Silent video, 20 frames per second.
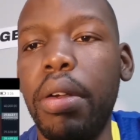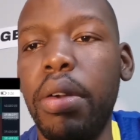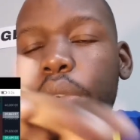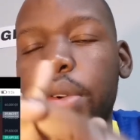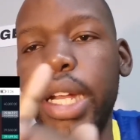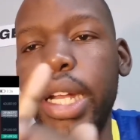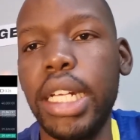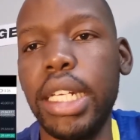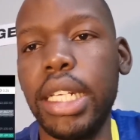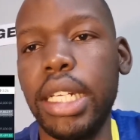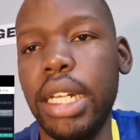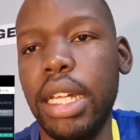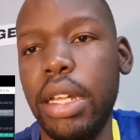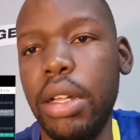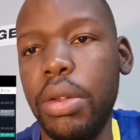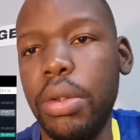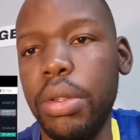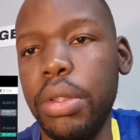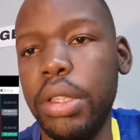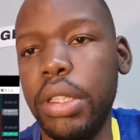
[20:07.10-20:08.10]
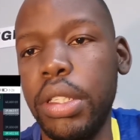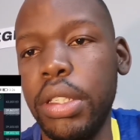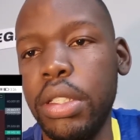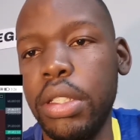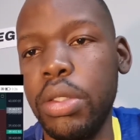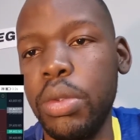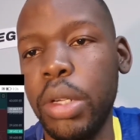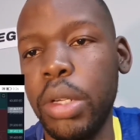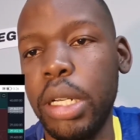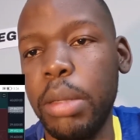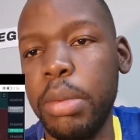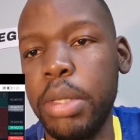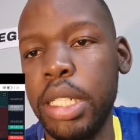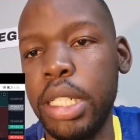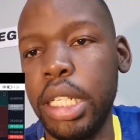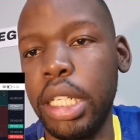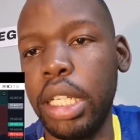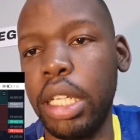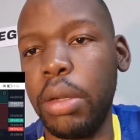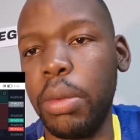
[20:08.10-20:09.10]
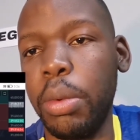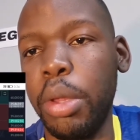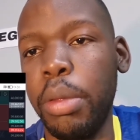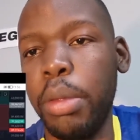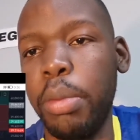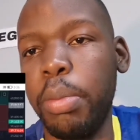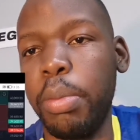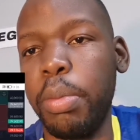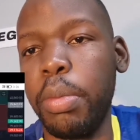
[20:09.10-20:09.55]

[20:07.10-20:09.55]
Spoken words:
Right now, this is what I'm sticking with.